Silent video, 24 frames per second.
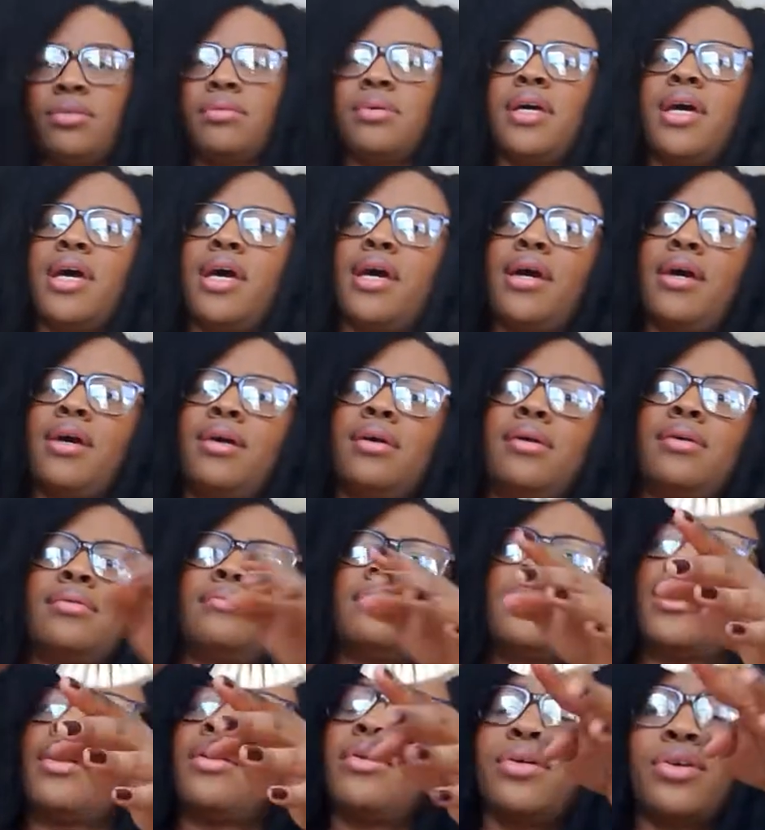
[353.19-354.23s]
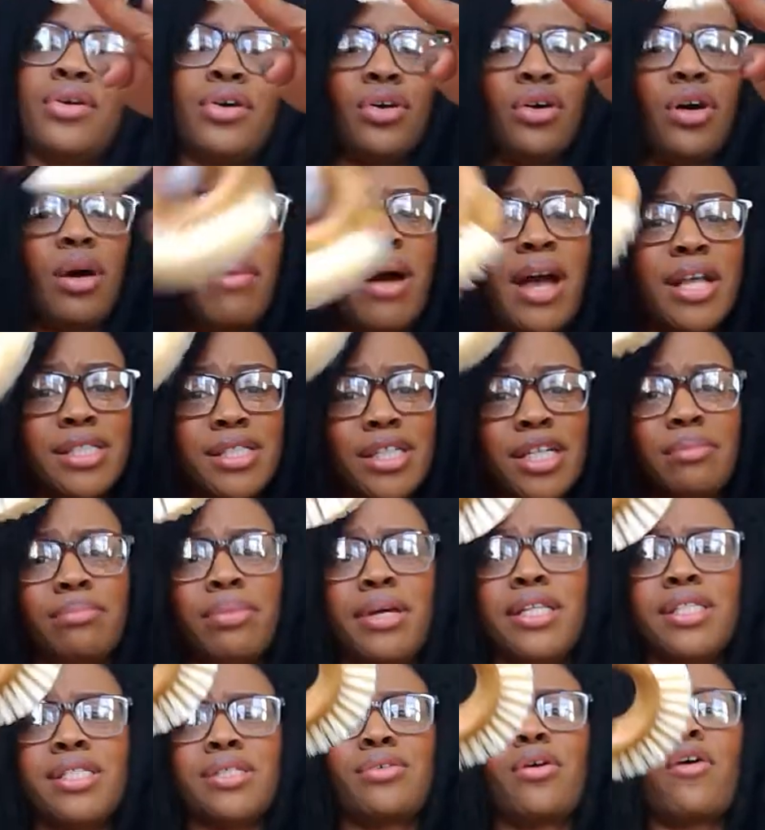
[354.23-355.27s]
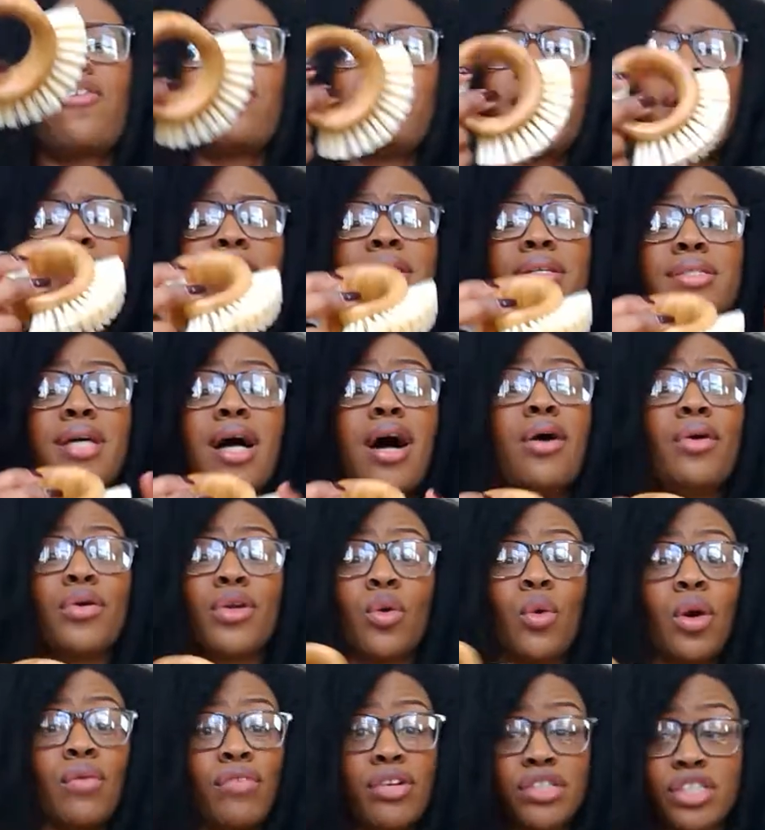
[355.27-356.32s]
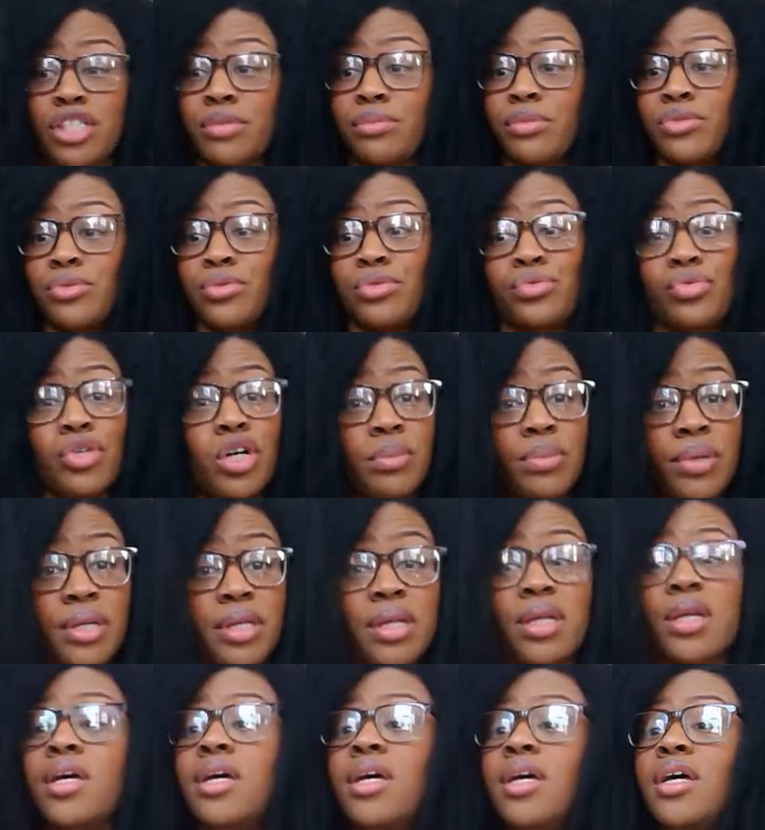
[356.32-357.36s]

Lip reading: Okay. I don't know. I might have to complain to Grove about this. I don't know what vegetables you're scrubbing.